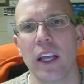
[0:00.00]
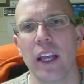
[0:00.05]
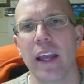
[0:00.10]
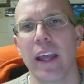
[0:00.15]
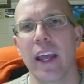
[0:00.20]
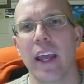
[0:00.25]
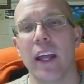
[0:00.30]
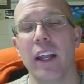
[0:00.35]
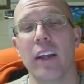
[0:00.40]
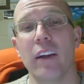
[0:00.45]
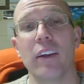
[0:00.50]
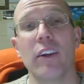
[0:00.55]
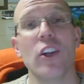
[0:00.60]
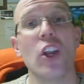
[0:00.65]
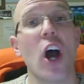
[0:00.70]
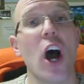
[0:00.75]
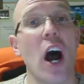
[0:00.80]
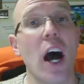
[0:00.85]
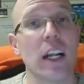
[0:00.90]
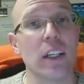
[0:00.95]
and
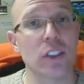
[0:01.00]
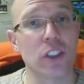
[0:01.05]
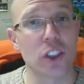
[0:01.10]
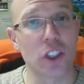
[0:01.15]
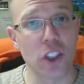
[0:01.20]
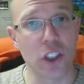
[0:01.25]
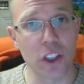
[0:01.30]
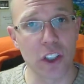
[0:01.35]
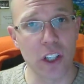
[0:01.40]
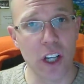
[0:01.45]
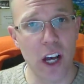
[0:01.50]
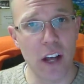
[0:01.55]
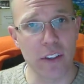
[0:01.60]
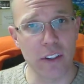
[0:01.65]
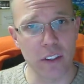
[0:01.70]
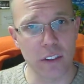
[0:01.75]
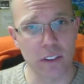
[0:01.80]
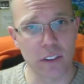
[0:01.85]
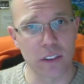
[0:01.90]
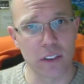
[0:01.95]
not certain
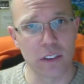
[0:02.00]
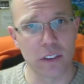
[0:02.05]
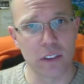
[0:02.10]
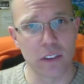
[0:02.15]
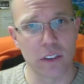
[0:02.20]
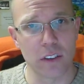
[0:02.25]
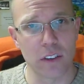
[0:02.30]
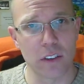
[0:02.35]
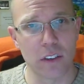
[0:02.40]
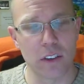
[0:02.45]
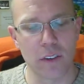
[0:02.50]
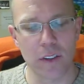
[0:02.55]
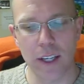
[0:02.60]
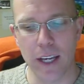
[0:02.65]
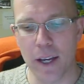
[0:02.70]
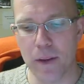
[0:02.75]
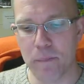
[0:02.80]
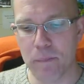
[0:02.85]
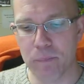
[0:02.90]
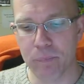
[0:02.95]
others,
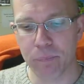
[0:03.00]
okay?